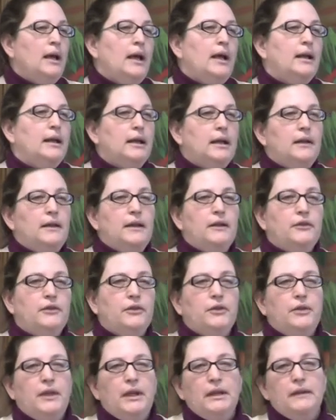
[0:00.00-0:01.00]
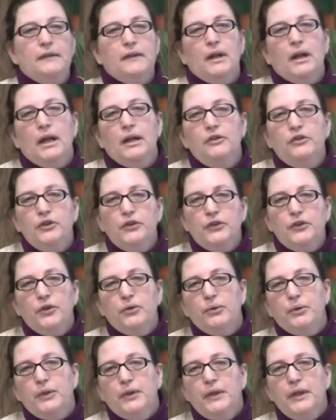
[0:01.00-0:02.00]
And again, these are things that I just
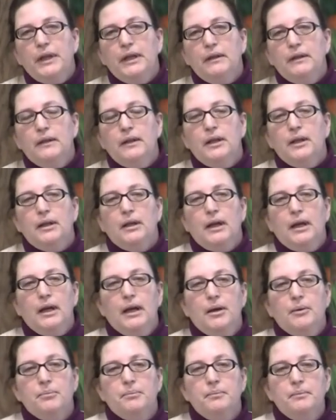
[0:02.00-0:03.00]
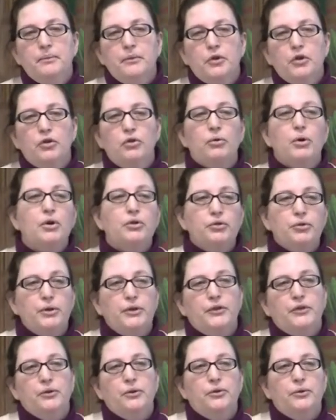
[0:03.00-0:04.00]
don't think that um, grocery
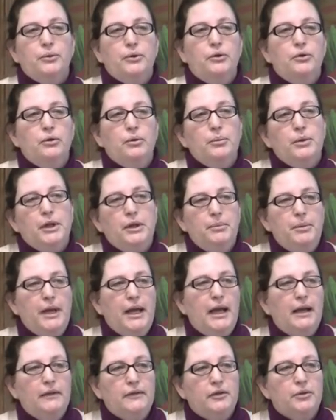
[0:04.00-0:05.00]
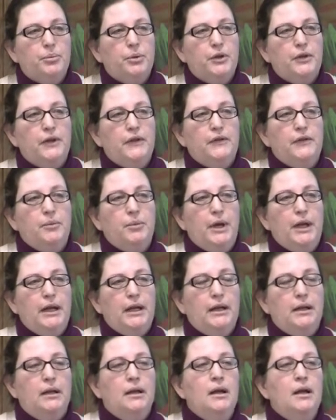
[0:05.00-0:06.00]
stores would normally be asked to participate
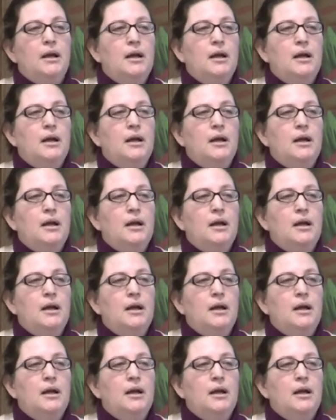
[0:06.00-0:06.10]
in.